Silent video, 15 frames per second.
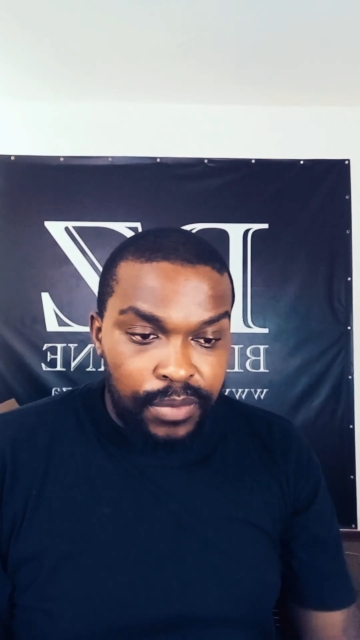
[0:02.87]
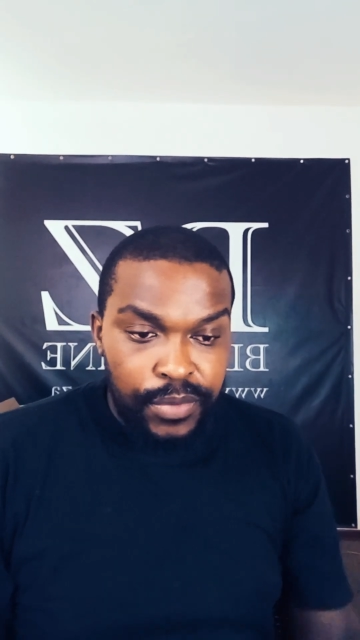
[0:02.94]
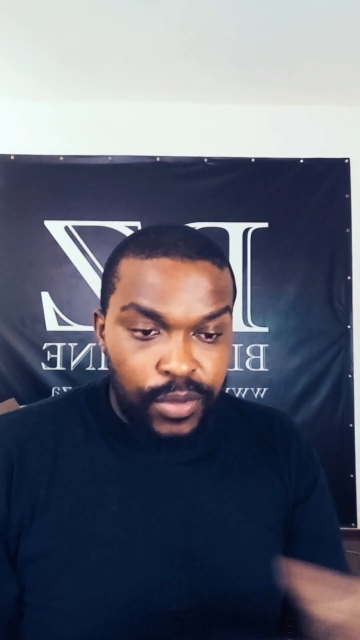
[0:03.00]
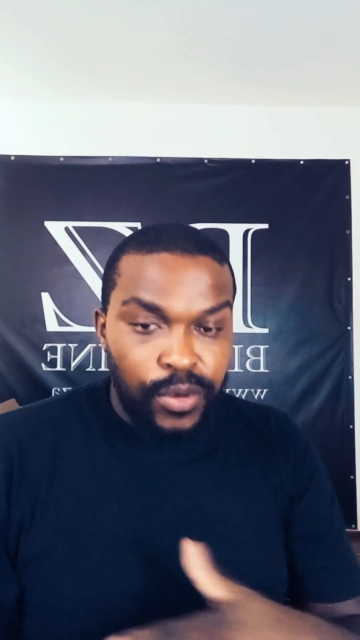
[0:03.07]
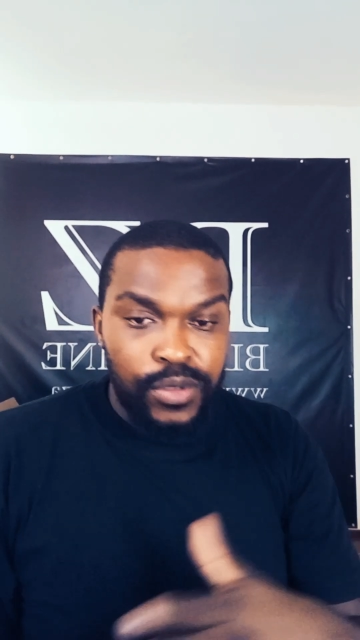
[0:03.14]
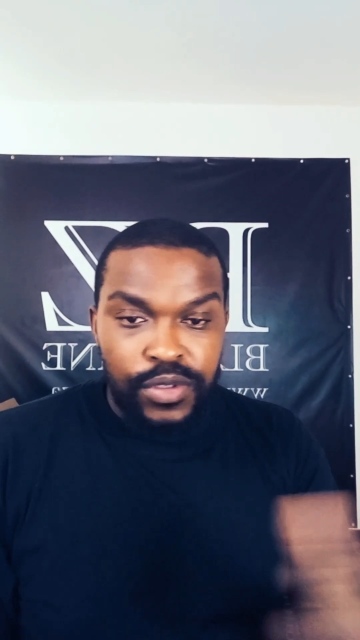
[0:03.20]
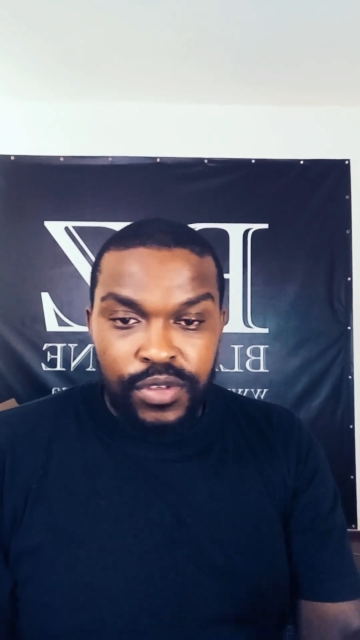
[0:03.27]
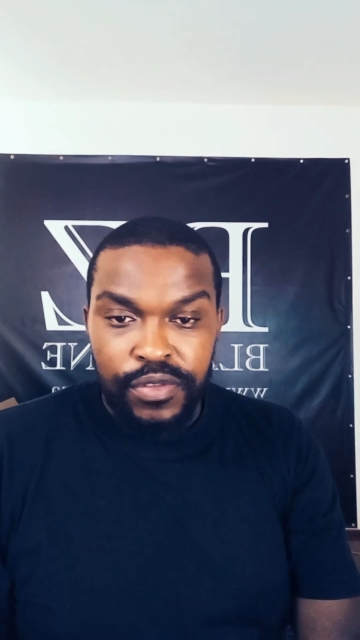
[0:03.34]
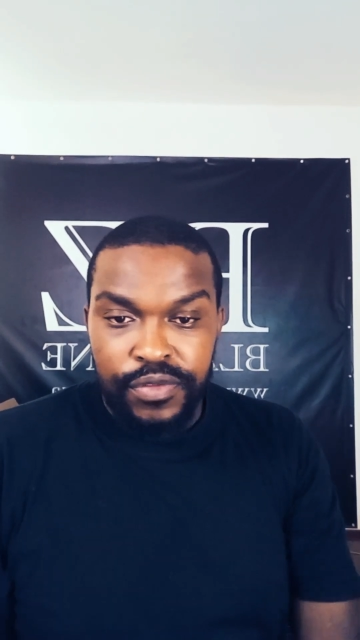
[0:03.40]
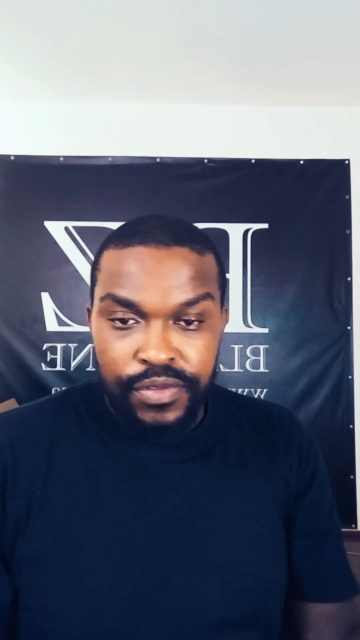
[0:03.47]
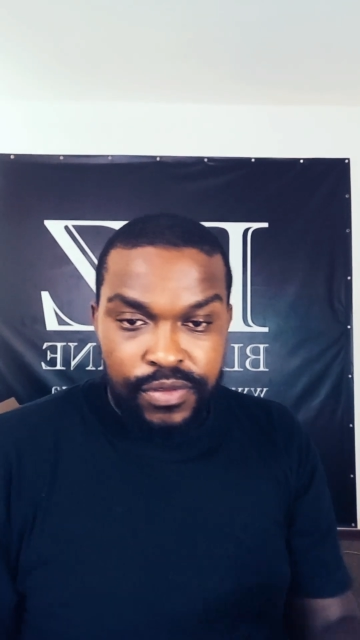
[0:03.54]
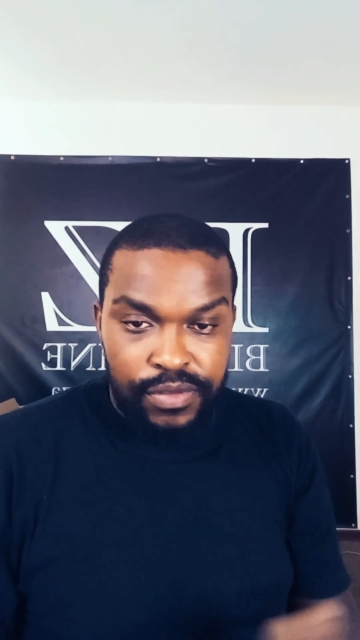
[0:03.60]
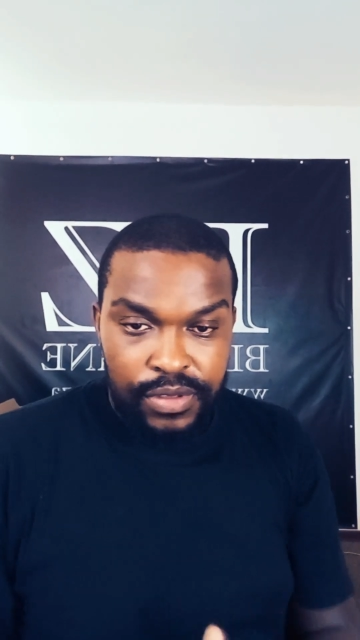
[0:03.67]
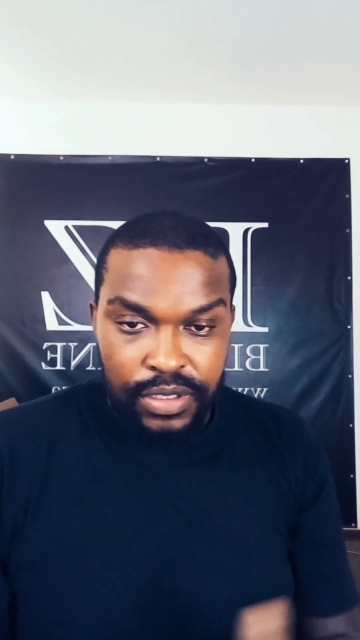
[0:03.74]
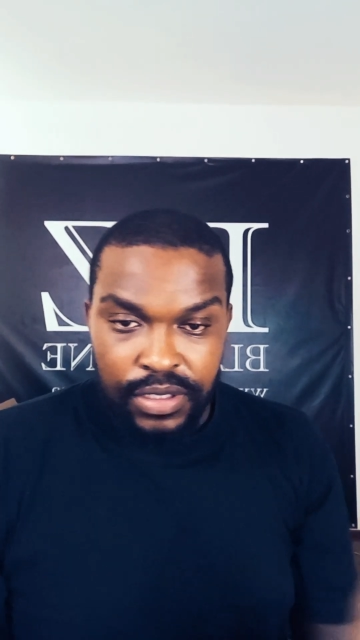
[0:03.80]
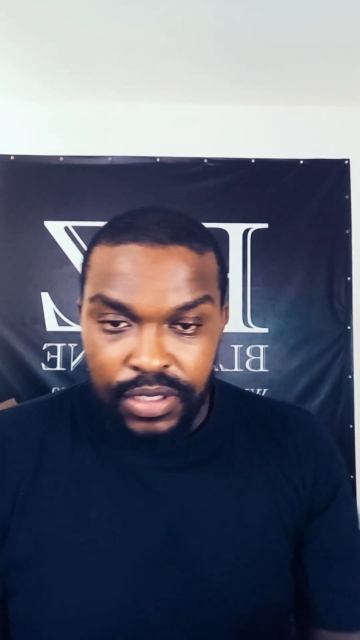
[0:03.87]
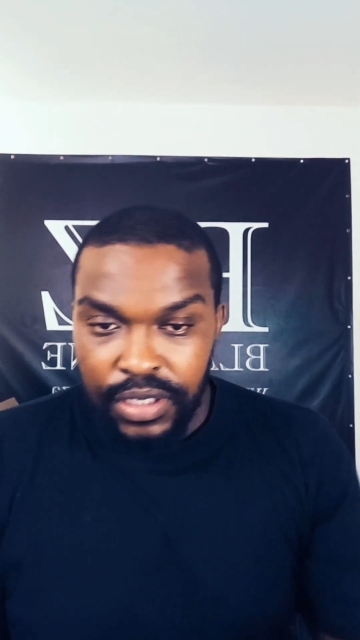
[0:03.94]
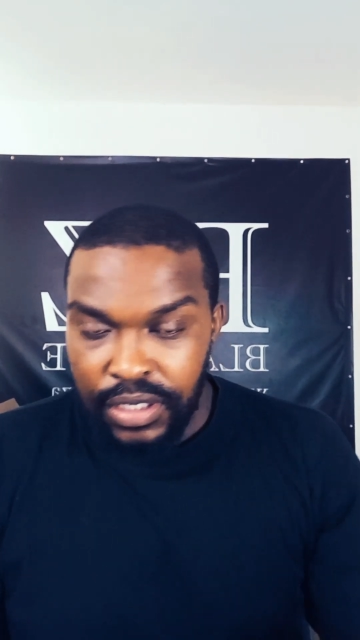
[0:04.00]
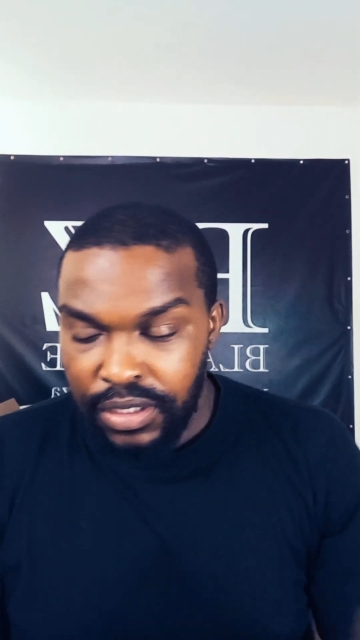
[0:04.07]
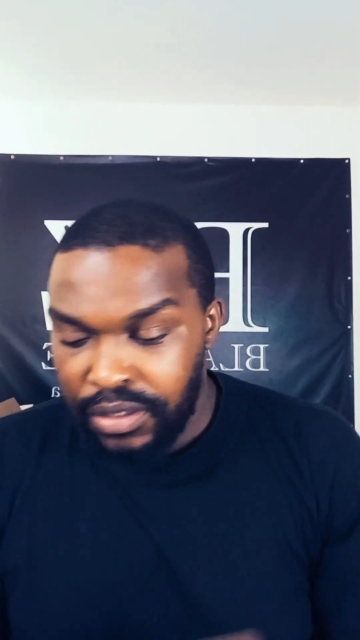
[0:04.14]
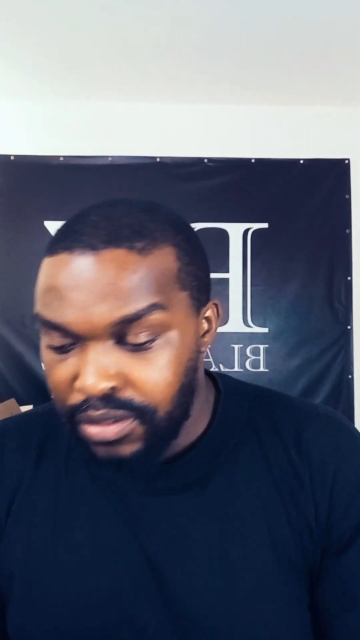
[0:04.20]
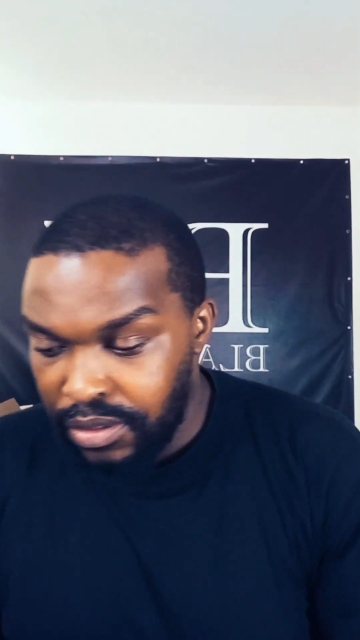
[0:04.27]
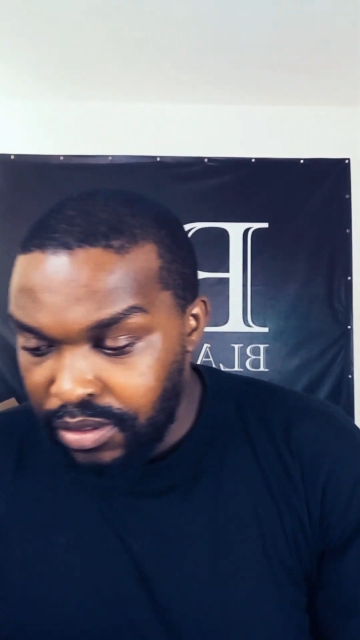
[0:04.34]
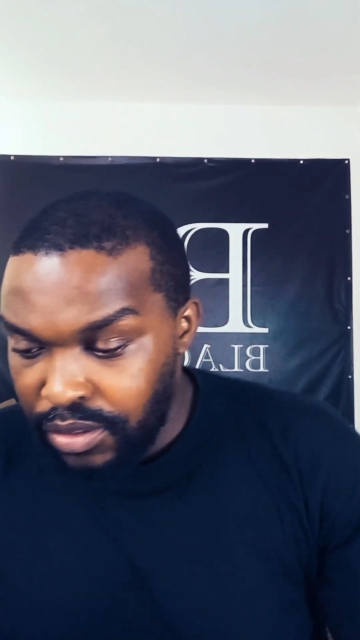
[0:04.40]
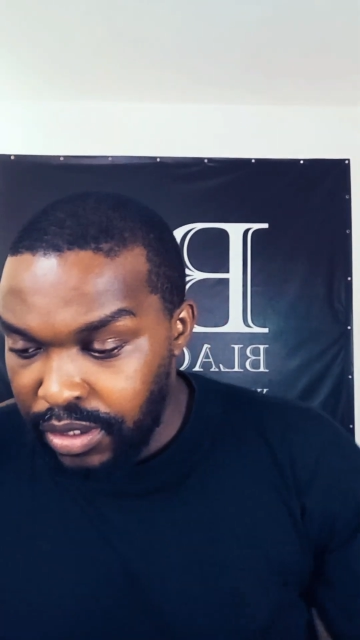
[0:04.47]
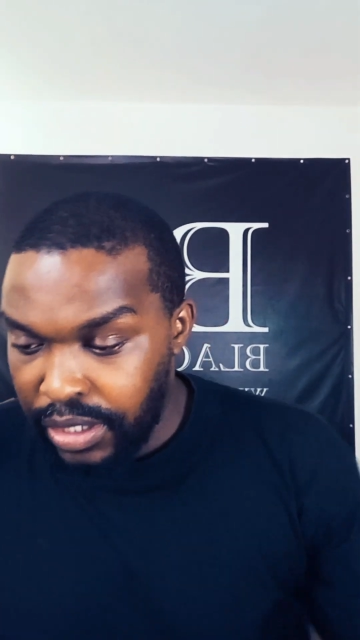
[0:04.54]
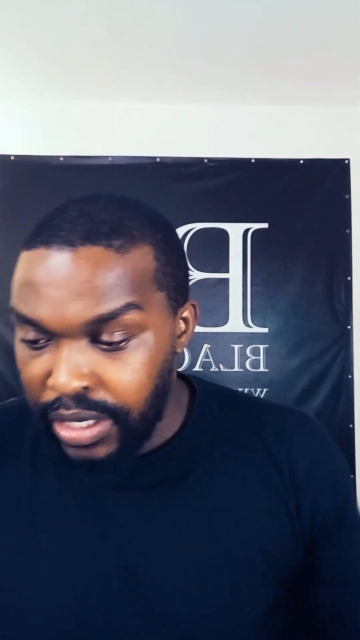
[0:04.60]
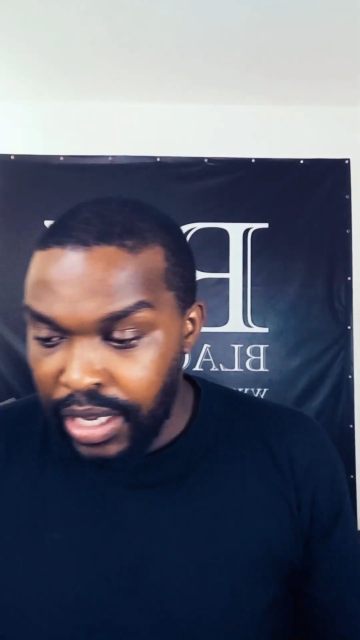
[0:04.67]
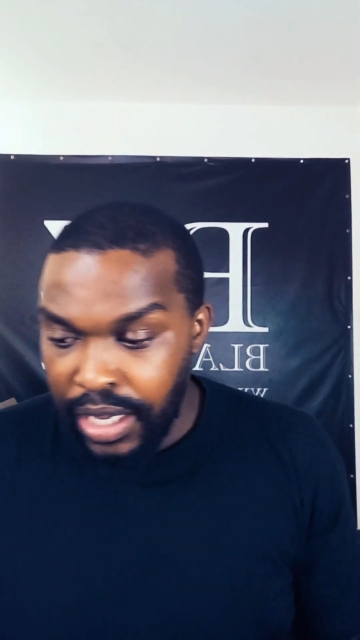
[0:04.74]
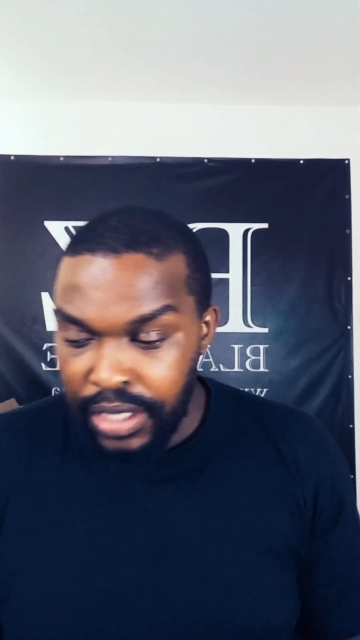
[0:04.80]
because of
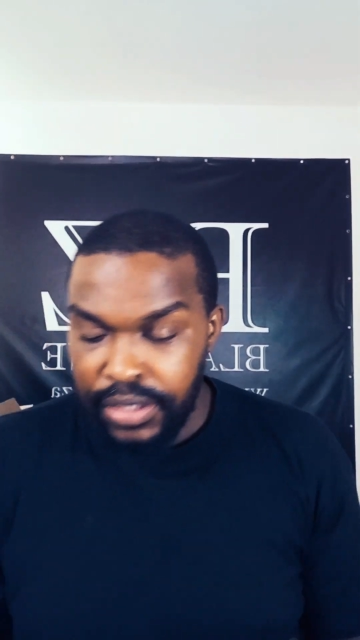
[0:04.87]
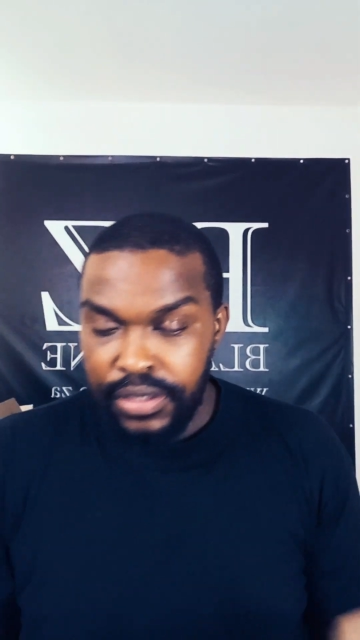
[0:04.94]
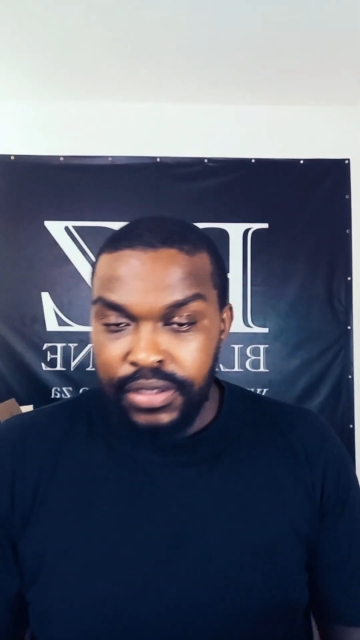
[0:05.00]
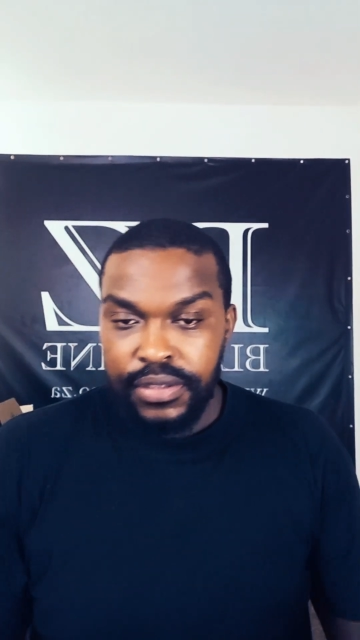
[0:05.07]
Ria,